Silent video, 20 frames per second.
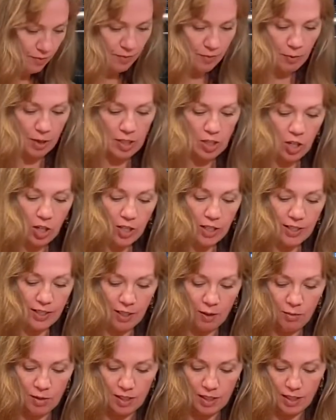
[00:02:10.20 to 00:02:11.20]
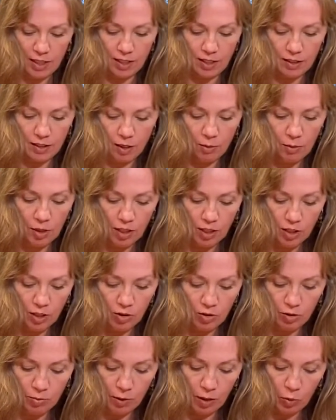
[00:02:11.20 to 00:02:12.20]
my dog is coming to see us. I'm gonna
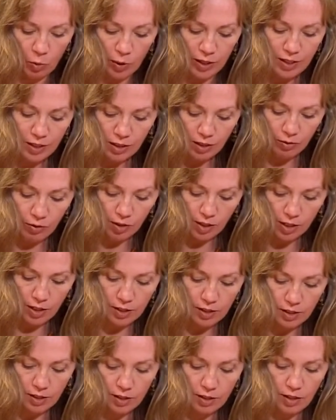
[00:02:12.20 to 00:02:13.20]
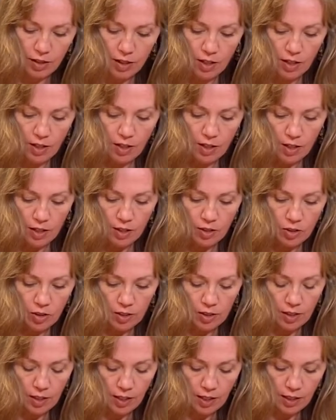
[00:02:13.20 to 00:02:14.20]
use my whisk for this, just
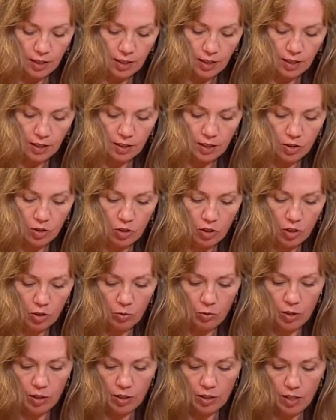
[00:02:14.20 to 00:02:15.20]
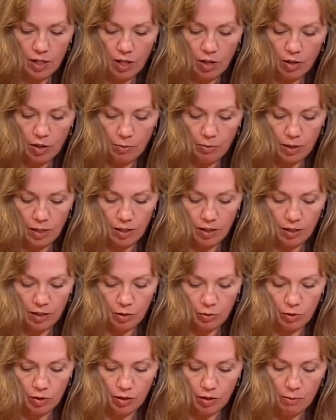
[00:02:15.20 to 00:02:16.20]
to get it in because you don't want to tear up anything
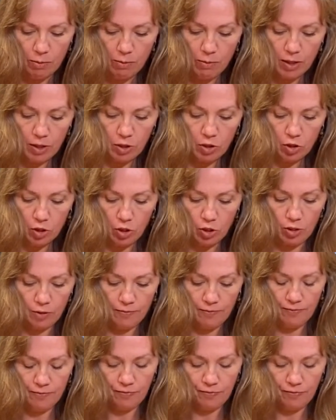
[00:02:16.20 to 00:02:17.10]
with the mixer.